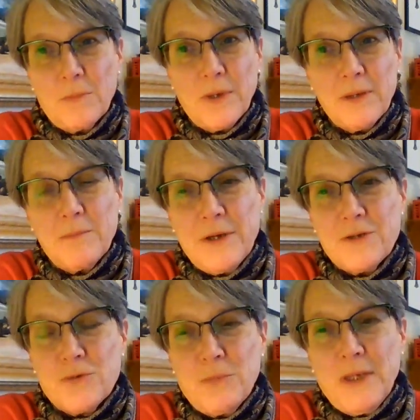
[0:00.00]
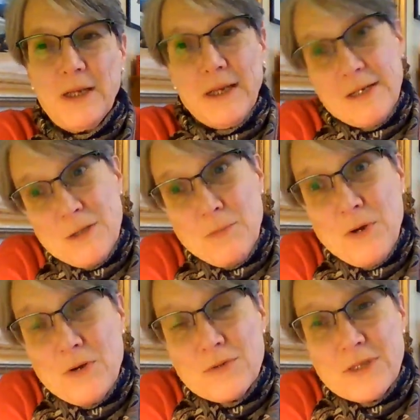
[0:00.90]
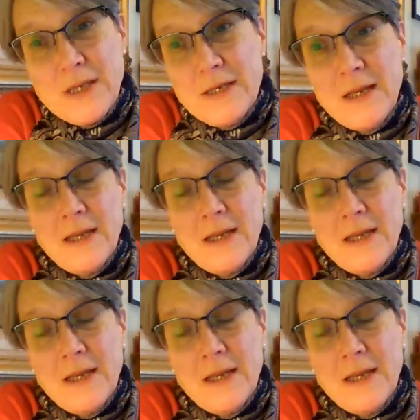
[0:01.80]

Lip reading: but it bears repeating, I suppose, that